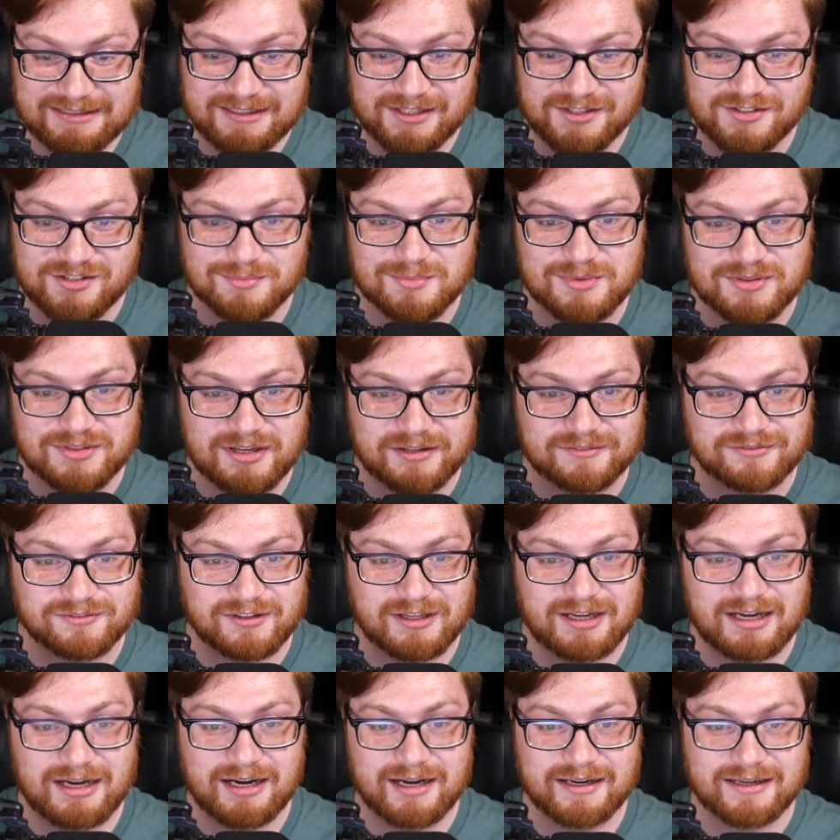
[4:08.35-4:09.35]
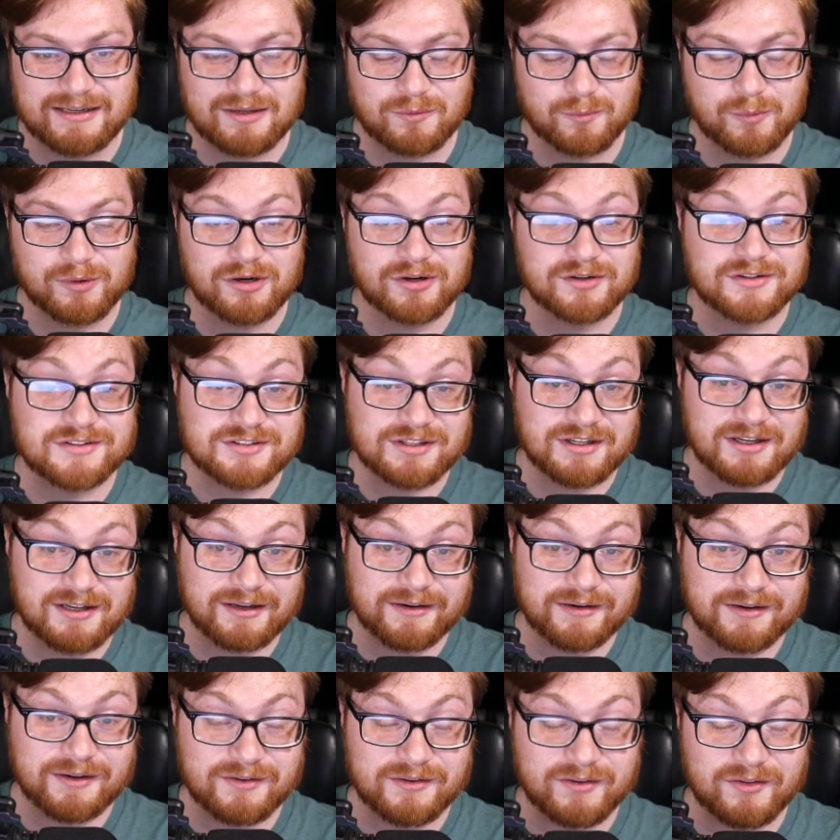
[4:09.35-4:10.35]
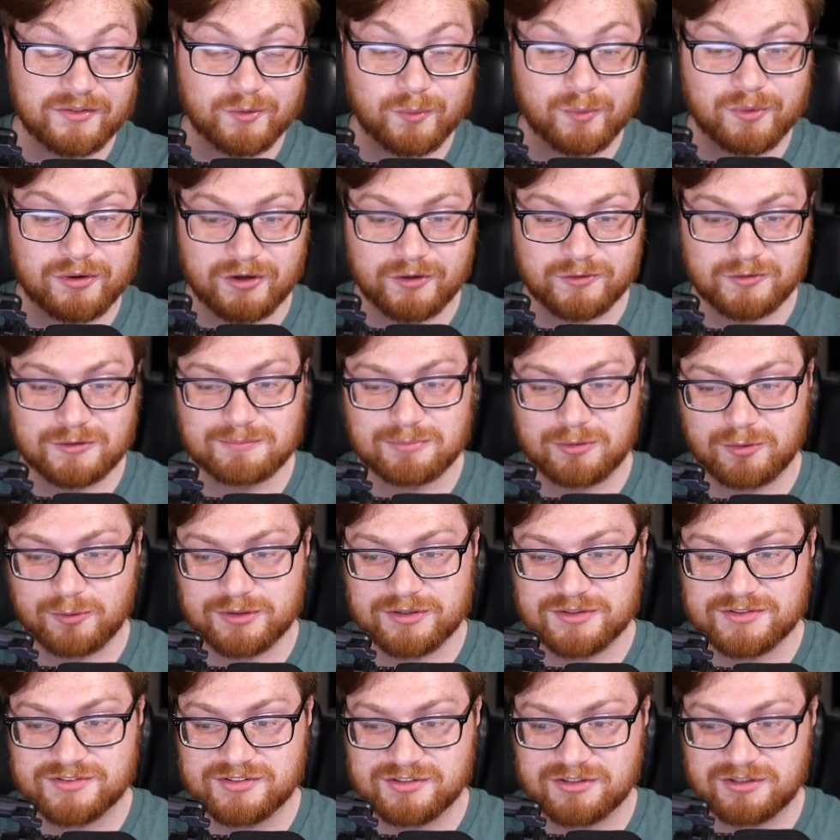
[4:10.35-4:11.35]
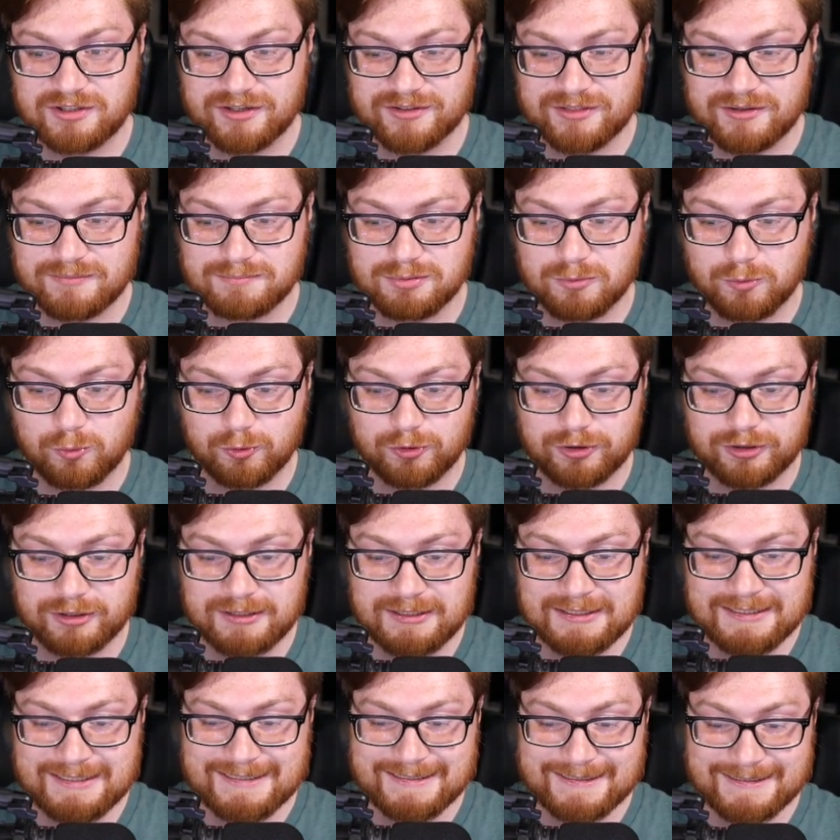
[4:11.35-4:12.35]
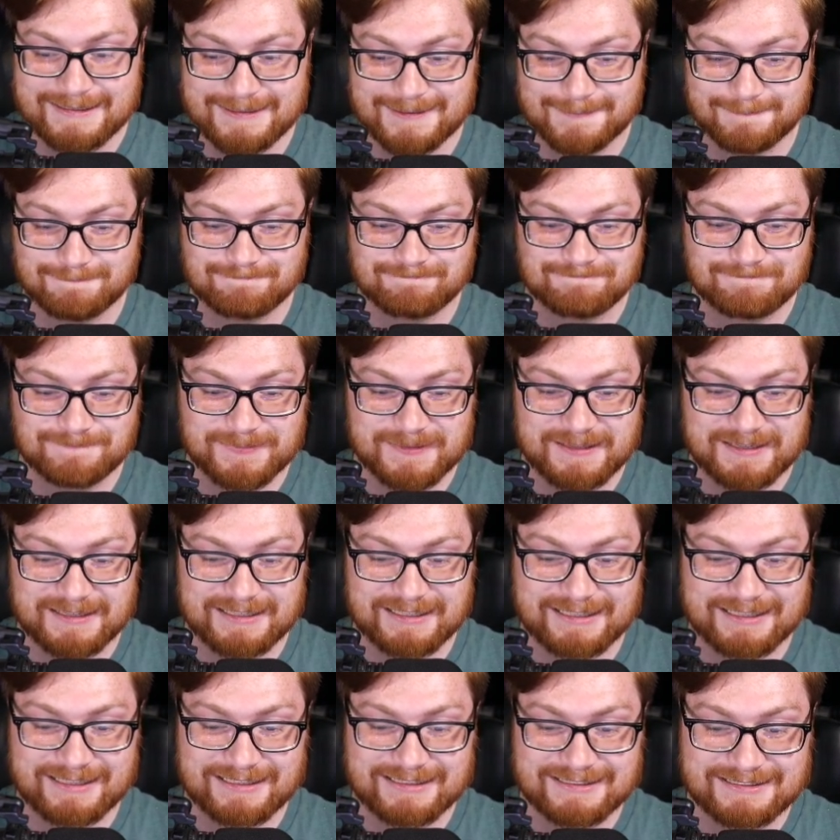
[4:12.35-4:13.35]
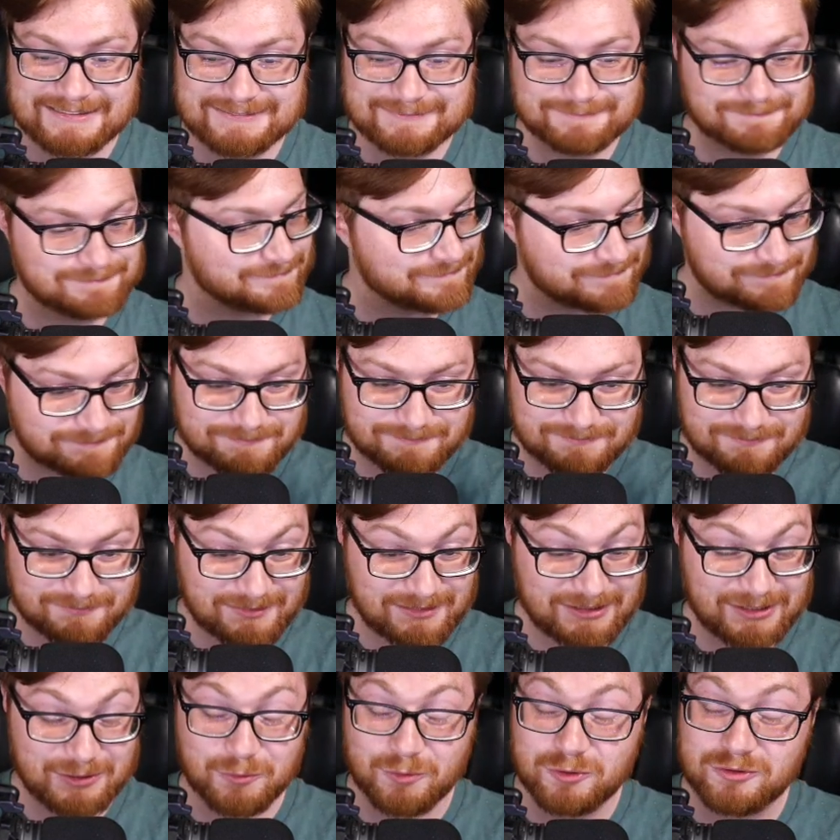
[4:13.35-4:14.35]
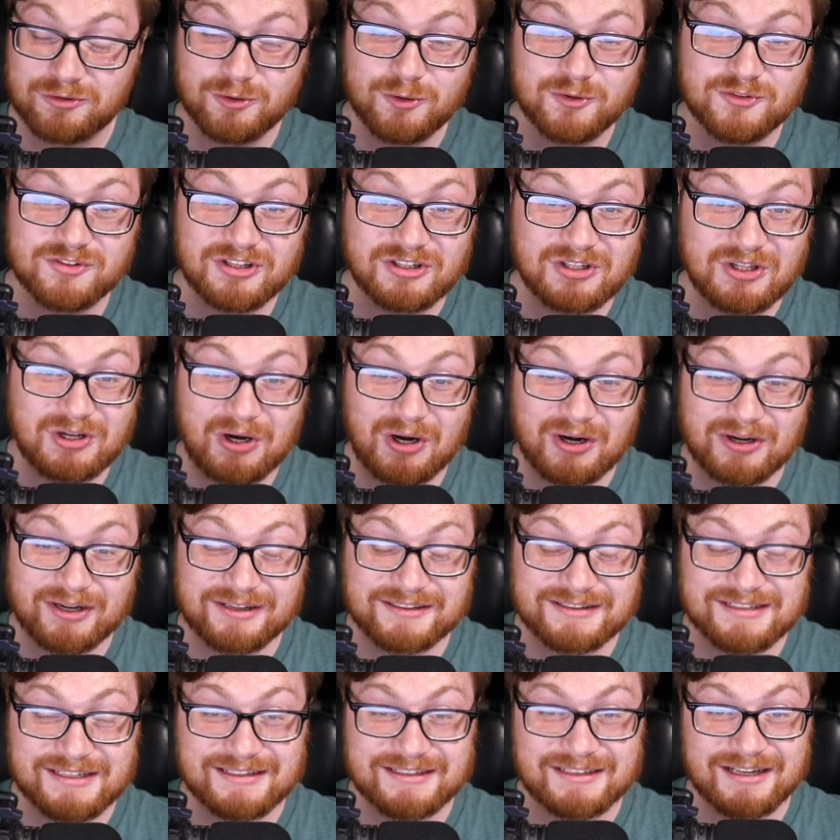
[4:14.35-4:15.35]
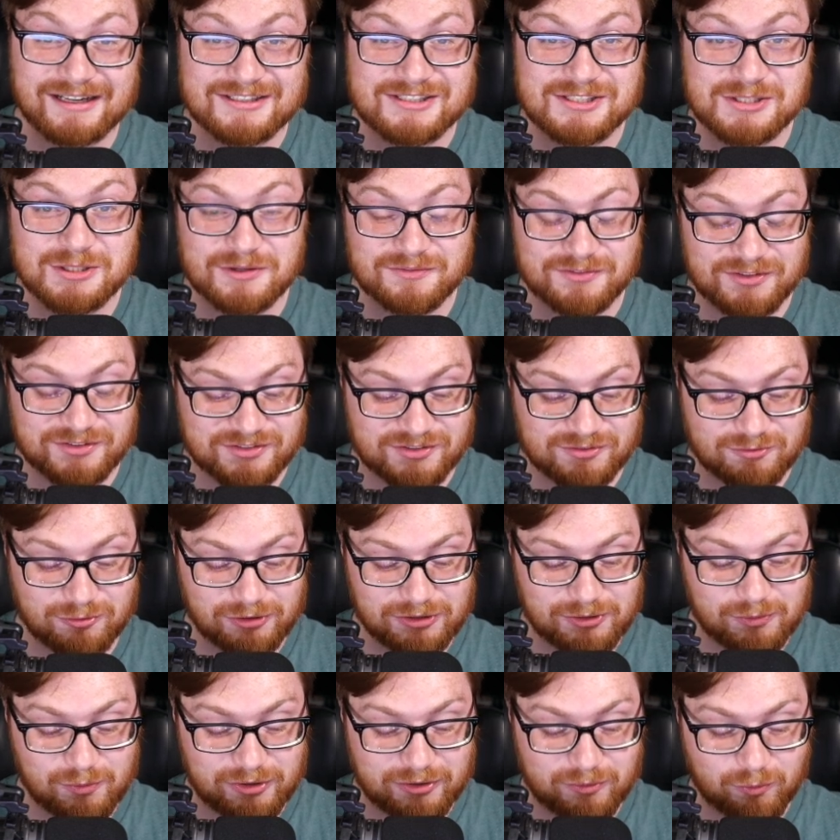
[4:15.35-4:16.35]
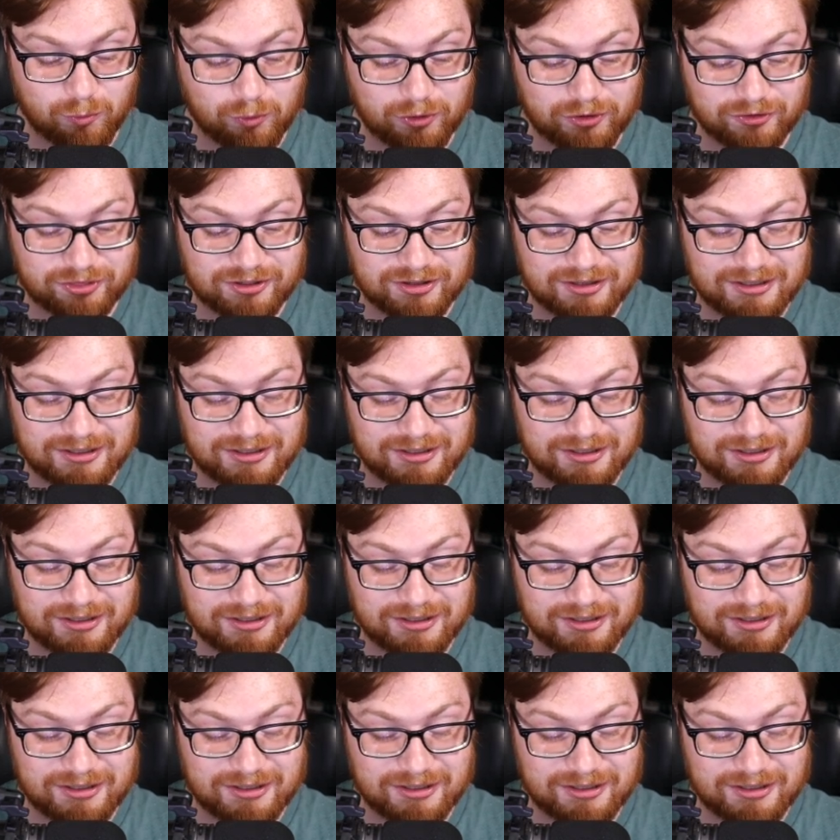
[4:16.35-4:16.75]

Submit that flag, and we are done. Another 100 points on the board. Um, I we're cruising along again. Not sure if this is really one worth